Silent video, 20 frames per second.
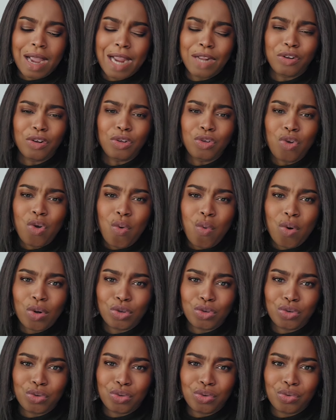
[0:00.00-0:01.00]
I don't know
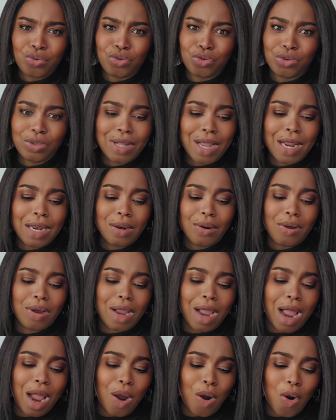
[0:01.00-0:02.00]
what to do. Should I
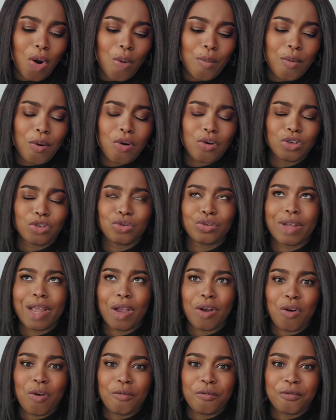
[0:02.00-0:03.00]
lock her up or should
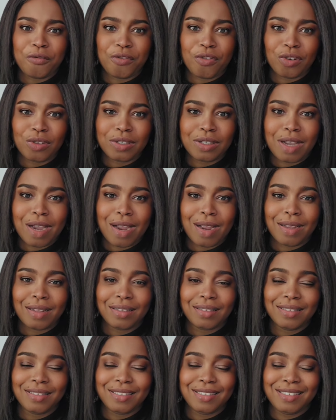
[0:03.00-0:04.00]
I confront
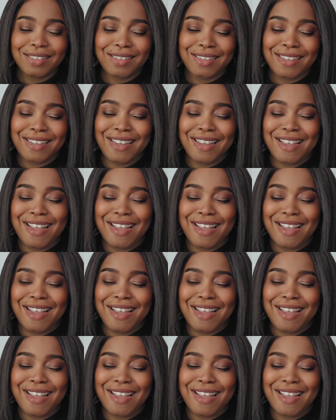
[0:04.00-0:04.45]
her?